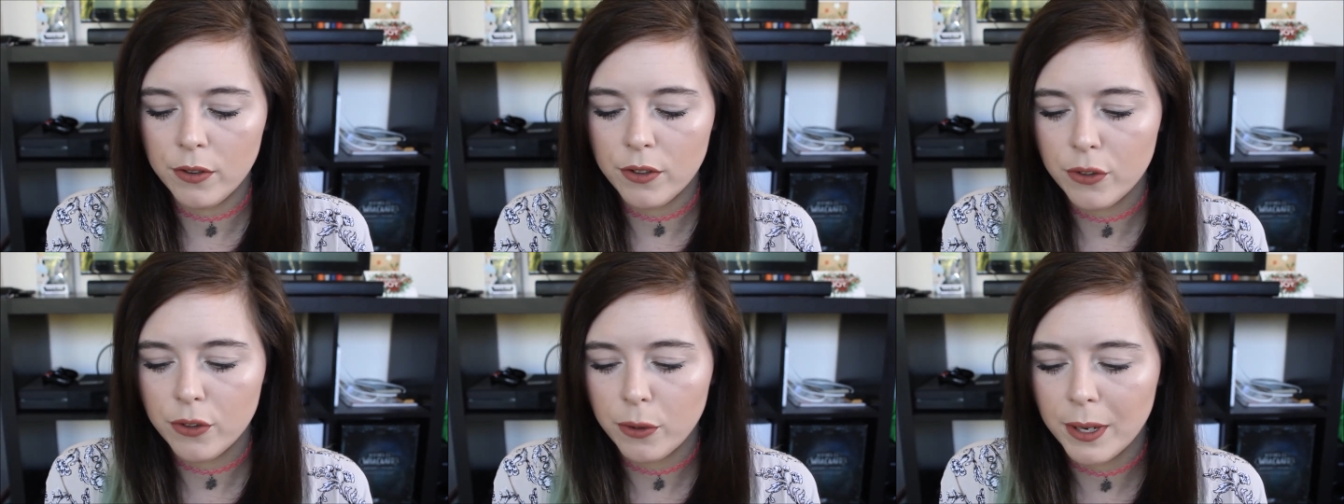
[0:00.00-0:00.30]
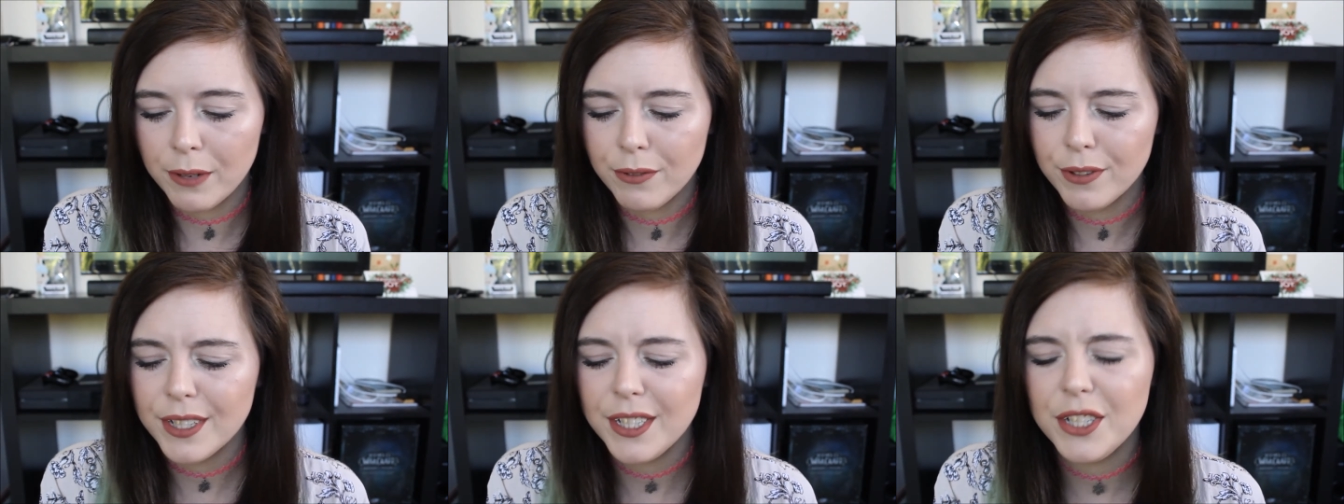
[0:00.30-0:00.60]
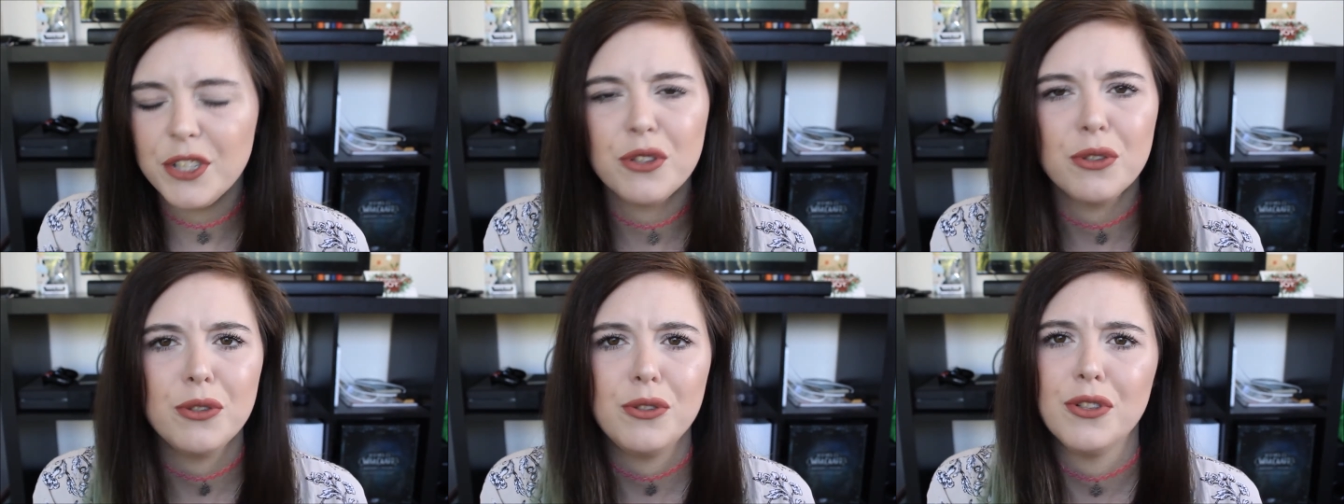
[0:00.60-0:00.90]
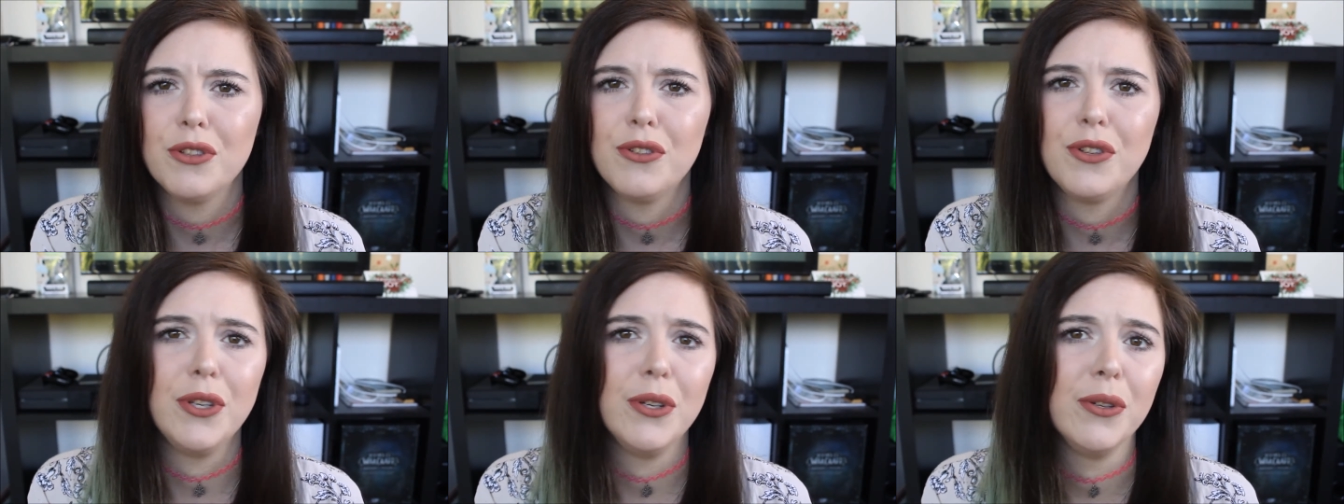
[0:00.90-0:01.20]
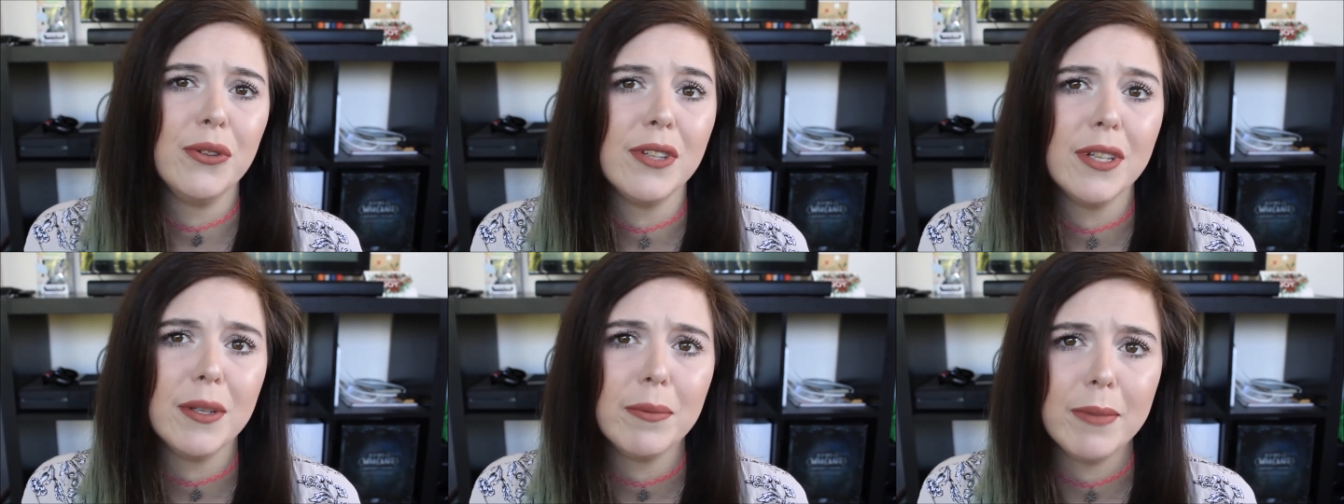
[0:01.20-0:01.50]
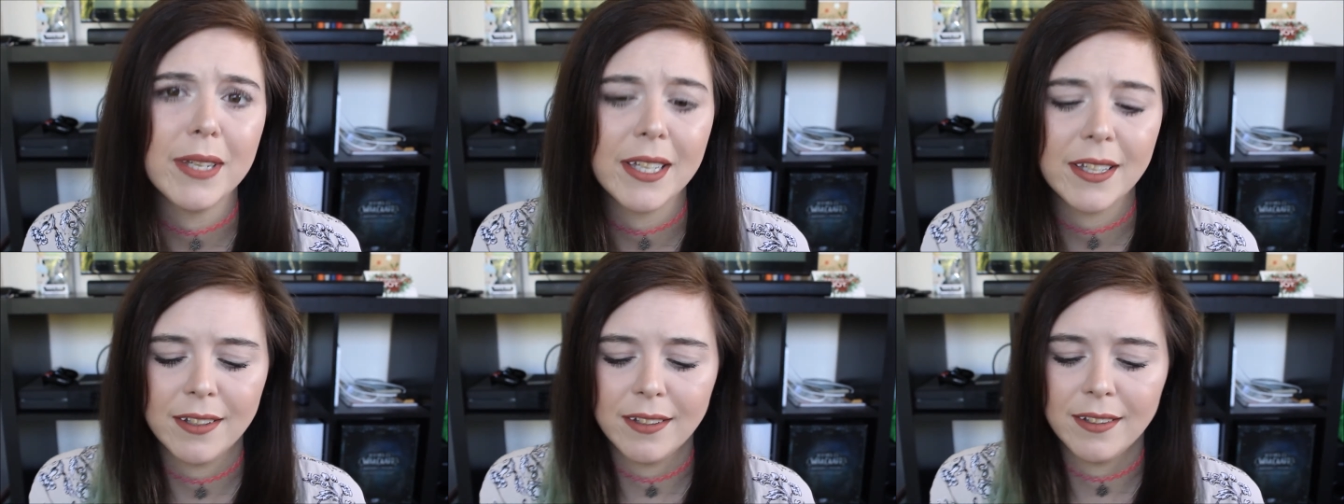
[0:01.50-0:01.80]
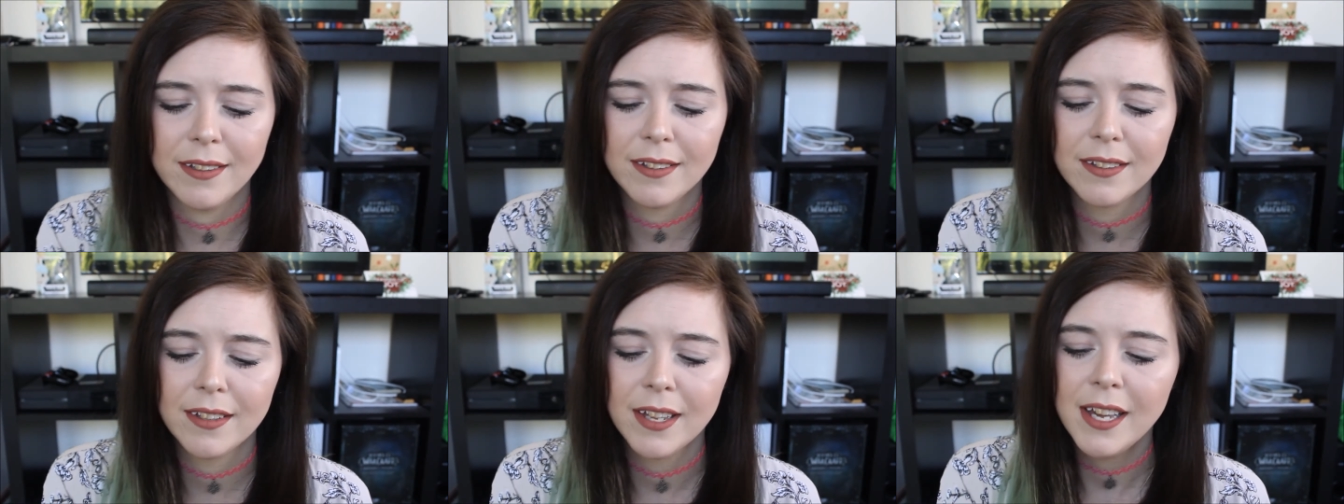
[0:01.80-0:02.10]
so I really should just use it
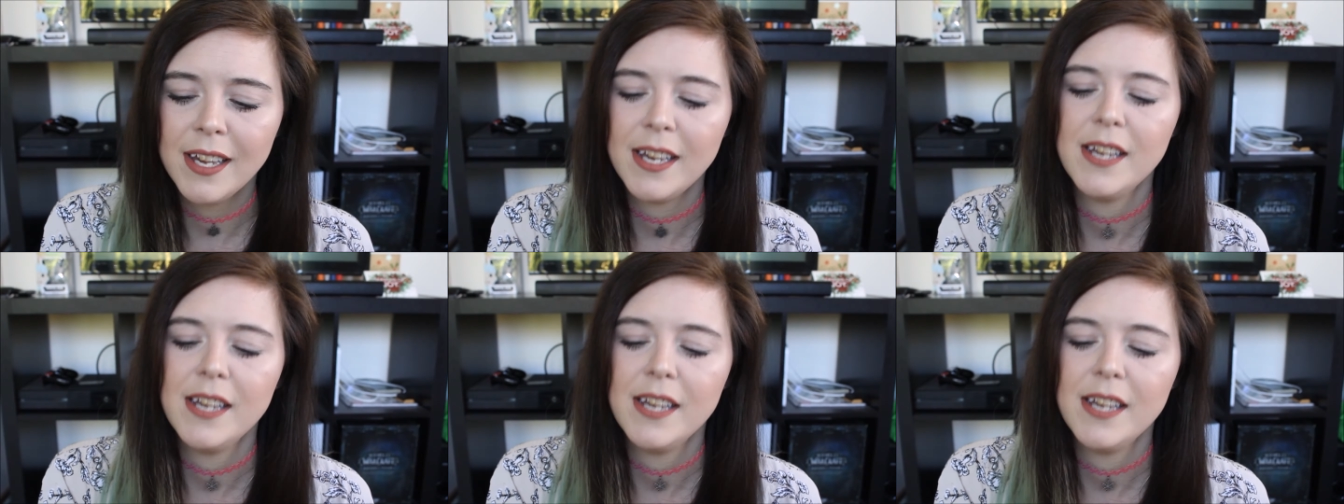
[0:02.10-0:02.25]
because